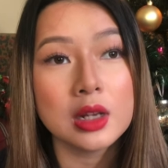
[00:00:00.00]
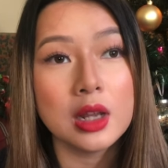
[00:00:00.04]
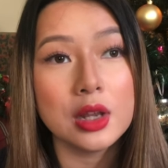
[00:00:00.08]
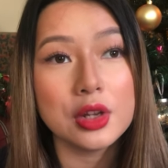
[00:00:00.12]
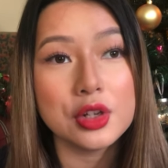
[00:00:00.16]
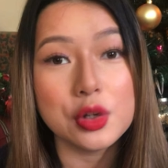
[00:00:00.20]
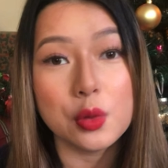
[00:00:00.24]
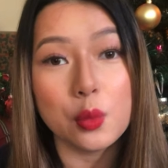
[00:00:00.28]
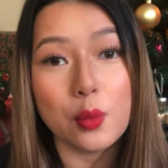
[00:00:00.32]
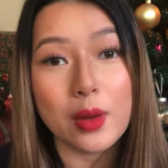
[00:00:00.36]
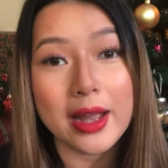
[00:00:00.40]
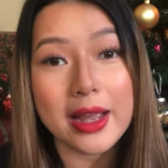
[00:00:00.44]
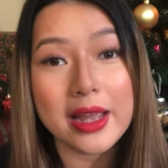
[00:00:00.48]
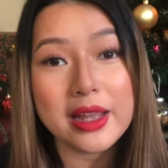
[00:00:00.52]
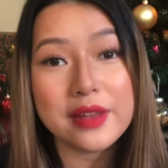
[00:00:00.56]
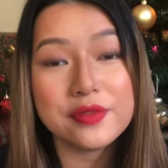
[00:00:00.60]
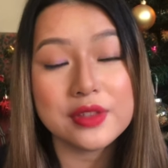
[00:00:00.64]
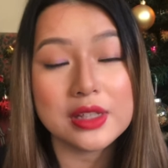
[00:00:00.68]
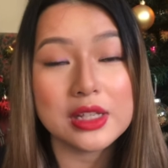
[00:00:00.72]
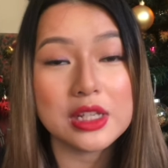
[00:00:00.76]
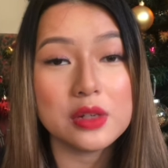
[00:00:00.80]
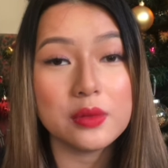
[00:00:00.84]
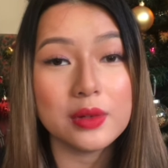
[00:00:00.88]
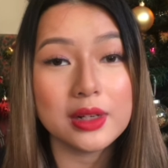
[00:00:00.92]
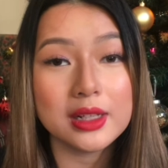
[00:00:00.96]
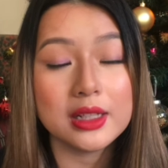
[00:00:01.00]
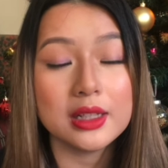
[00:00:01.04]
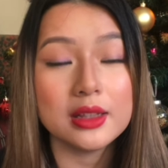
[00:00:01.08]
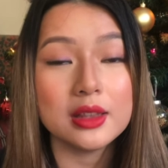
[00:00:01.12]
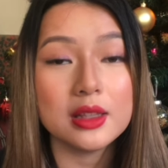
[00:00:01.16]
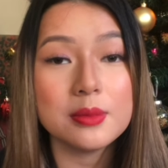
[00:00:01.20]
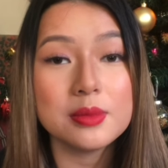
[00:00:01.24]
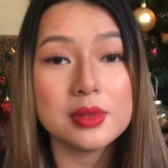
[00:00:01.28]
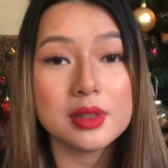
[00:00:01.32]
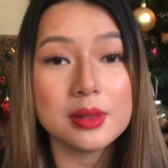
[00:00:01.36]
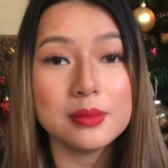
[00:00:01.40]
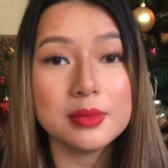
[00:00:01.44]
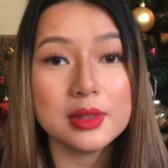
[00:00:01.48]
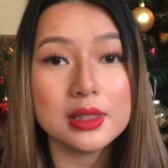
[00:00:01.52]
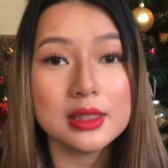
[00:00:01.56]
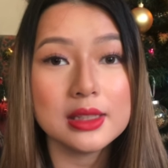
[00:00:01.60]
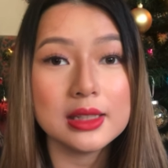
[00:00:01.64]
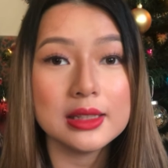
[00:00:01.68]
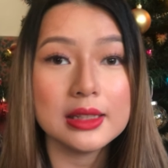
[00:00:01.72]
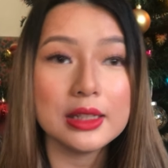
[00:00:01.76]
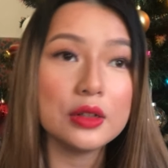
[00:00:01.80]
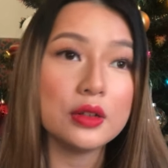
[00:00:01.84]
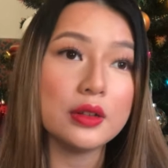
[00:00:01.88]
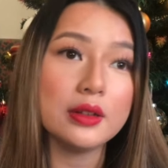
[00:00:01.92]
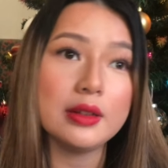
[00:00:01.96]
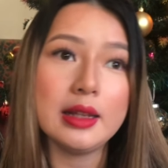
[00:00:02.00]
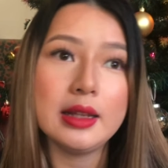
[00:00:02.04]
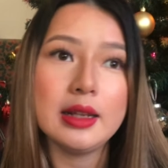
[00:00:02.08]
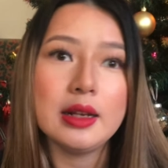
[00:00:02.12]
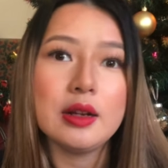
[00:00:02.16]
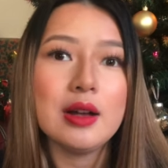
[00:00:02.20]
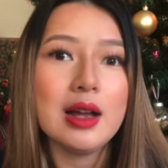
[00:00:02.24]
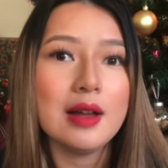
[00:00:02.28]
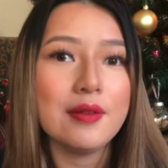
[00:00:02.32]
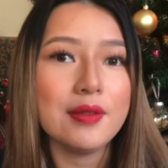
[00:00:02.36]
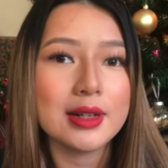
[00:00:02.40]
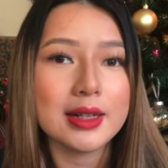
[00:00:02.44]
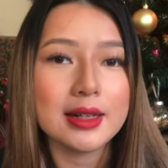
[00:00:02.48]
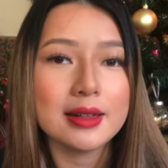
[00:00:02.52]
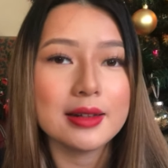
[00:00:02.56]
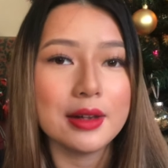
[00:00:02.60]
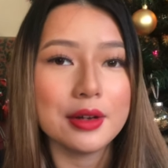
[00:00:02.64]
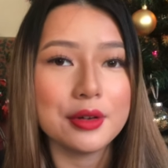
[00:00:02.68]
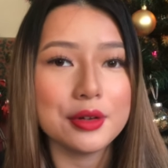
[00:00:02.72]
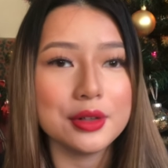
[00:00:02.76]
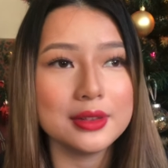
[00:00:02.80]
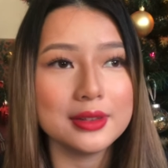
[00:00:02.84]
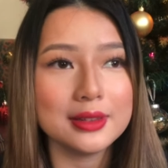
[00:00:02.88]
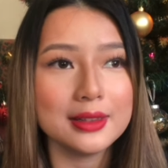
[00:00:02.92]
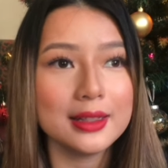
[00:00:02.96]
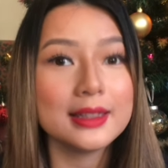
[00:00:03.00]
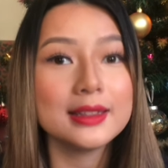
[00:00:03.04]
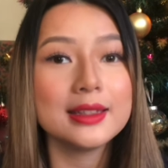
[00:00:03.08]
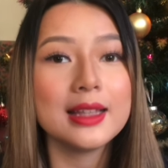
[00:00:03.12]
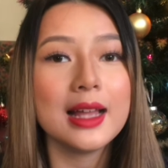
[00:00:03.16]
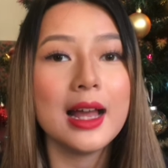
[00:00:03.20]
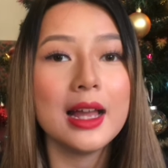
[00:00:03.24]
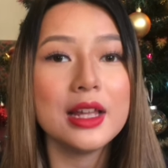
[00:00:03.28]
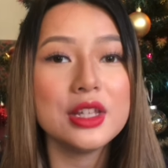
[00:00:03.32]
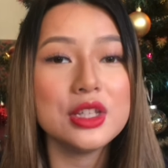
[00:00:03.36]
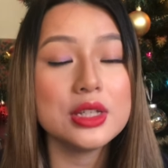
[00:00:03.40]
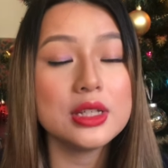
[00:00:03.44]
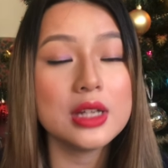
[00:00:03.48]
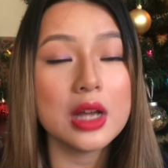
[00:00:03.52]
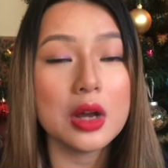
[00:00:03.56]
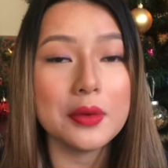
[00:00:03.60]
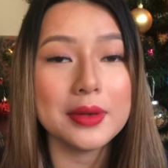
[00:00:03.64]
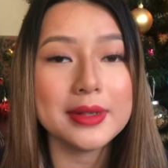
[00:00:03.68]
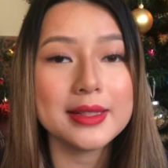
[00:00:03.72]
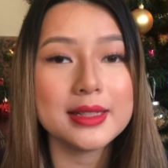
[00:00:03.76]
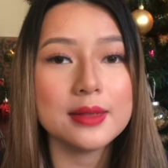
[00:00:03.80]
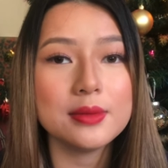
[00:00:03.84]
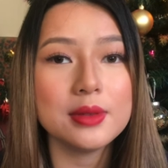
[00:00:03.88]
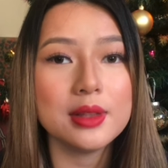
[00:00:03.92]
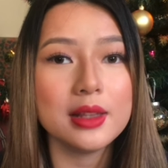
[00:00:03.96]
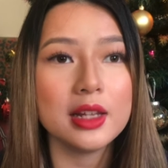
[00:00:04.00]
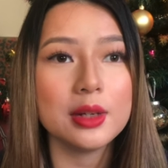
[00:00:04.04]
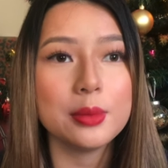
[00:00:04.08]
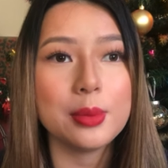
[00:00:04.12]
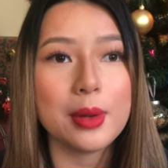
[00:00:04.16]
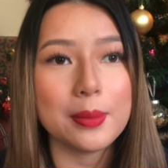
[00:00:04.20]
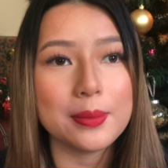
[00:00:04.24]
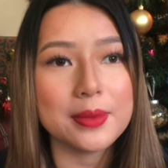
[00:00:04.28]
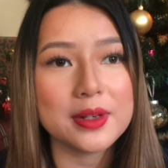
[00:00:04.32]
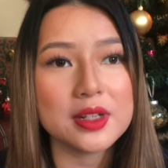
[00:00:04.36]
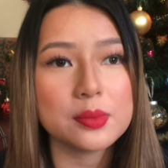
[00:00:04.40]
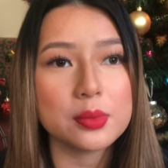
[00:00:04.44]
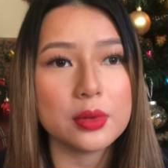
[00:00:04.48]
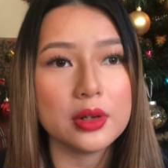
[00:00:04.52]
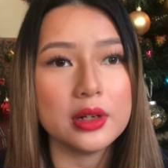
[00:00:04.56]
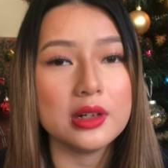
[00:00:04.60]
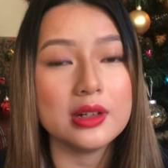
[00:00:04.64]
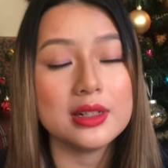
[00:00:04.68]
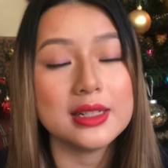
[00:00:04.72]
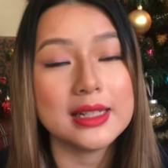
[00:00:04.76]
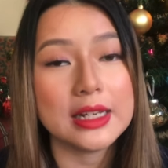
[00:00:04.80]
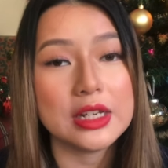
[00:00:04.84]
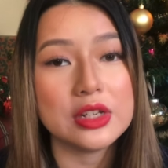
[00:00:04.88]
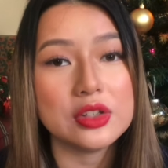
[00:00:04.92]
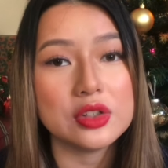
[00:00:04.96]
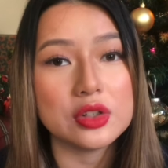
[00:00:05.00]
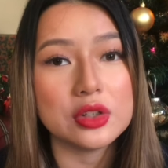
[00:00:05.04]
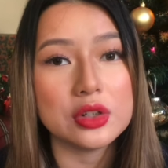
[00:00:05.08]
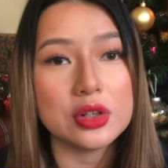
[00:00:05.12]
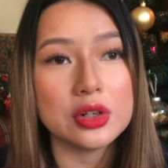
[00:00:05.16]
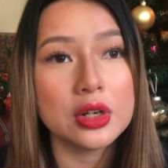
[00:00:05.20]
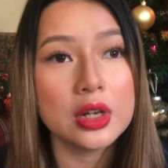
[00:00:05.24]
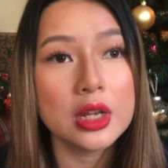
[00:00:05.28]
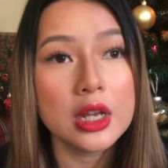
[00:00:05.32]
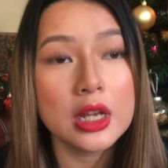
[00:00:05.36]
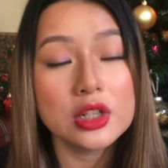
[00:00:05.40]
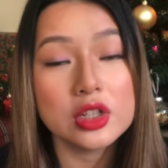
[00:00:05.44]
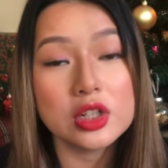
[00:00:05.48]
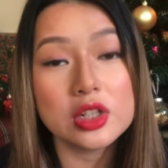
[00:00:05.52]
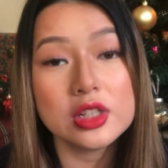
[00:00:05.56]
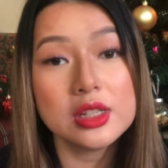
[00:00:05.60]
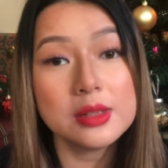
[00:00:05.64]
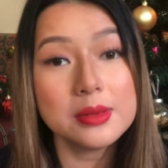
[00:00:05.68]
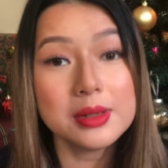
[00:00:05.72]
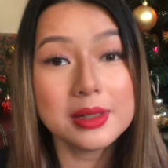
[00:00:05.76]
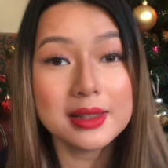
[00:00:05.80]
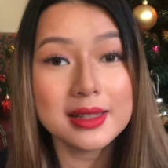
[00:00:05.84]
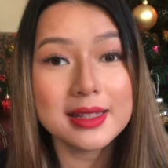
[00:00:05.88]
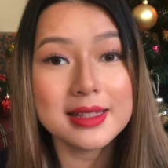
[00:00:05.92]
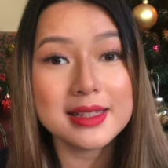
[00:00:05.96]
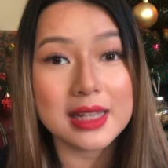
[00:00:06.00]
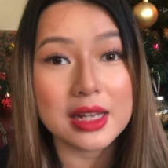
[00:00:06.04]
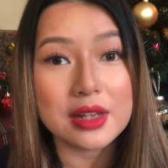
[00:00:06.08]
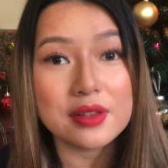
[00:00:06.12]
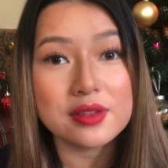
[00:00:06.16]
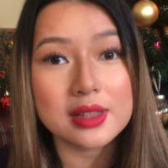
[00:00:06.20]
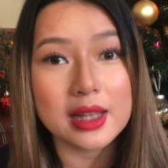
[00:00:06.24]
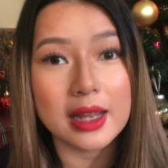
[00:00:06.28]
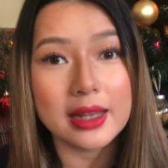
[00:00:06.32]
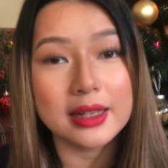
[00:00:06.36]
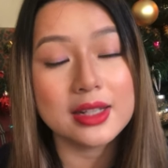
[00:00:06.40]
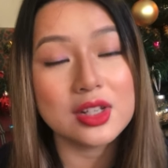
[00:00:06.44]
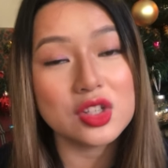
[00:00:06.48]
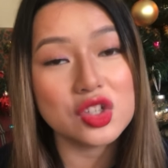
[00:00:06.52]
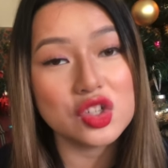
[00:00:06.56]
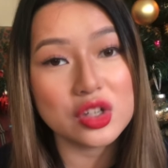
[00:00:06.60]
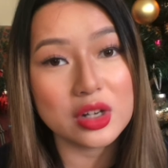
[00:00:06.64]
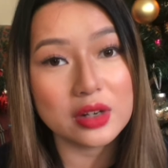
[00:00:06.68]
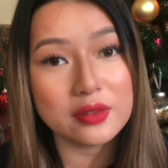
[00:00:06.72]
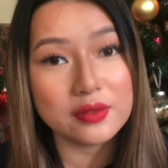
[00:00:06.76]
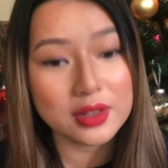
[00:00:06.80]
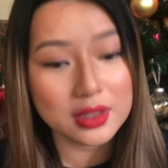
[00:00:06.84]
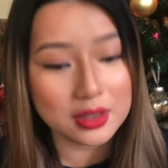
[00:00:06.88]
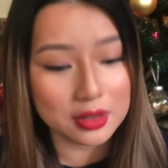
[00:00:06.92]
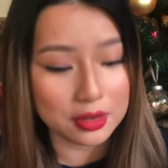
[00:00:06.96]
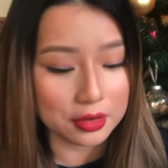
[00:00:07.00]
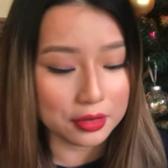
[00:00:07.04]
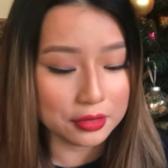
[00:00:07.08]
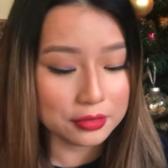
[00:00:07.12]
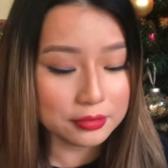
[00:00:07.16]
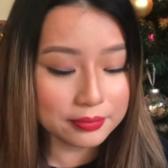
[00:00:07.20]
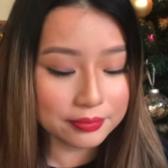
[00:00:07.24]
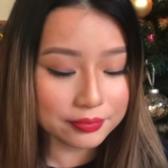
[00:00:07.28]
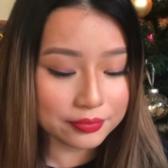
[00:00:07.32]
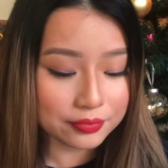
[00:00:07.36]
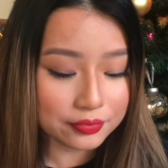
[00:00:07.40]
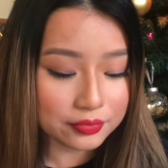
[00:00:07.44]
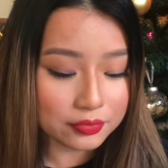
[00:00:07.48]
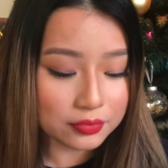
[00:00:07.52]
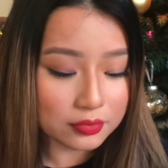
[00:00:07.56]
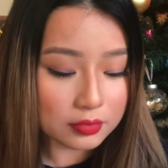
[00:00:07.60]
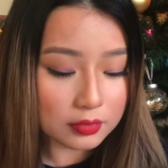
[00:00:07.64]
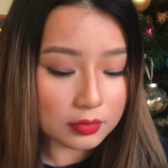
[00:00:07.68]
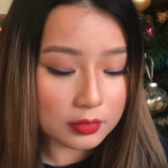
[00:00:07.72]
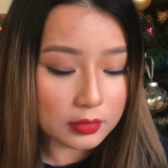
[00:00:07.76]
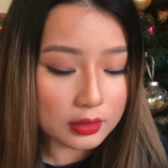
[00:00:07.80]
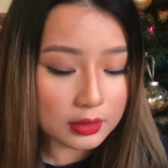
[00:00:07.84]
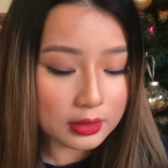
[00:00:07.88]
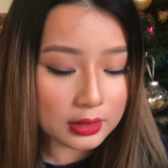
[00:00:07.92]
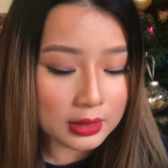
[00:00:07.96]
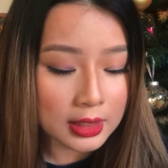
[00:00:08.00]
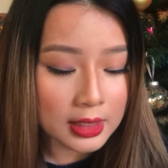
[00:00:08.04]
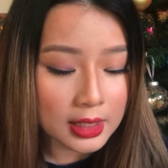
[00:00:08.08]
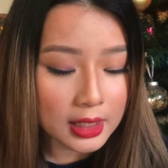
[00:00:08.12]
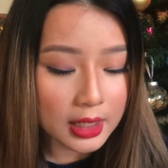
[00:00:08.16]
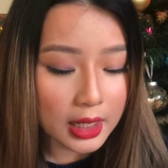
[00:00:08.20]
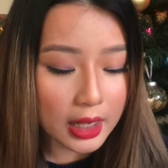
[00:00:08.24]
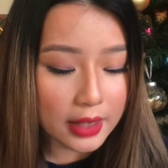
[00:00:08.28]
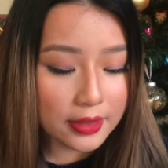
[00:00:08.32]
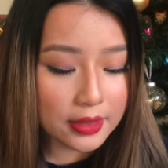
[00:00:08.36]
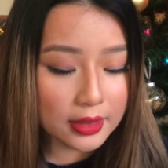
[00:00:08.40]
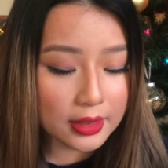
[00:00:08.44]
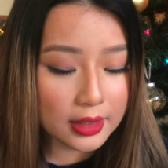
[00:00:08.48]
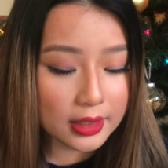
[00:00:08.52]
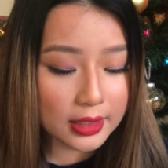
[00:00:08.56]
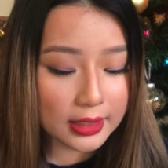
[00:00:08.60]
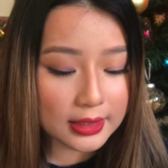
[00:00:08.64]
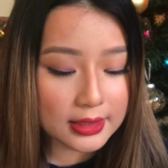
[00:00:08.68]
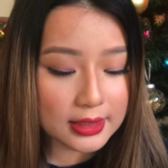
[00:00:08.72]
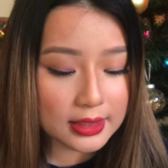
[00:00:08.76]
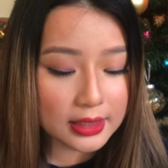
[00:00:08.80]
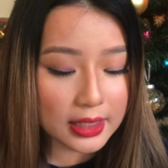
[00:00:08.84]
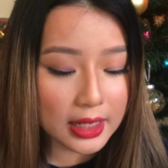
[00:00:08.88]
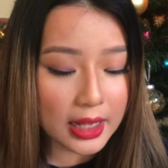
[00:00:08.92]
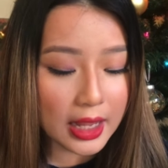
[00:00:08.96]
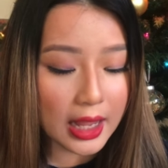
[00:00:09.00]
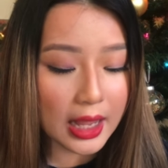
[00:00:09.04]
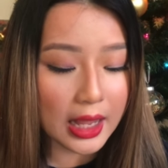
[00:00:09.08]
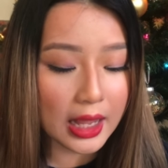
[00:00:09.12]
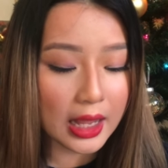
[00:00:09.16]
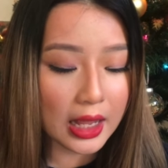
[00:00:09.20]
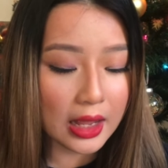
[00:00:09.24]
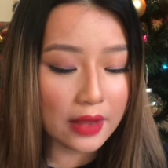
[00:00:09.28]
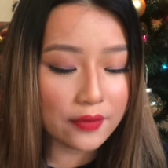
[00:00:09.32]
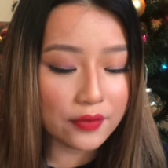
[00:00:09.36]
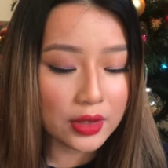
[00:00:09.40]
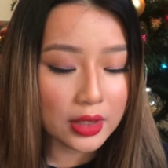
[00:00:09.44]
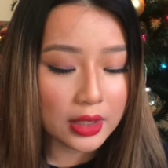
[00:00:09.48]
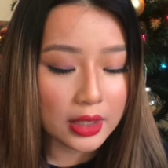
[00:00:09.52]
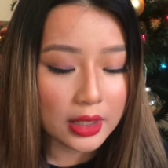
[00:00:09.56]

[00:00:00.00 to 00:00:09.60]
your wife that you want to get them something, then they don't have like a gun or anything like that, you can always give them like pepper spray or taser just to be on the safe side, because you never know. And then the next thing I have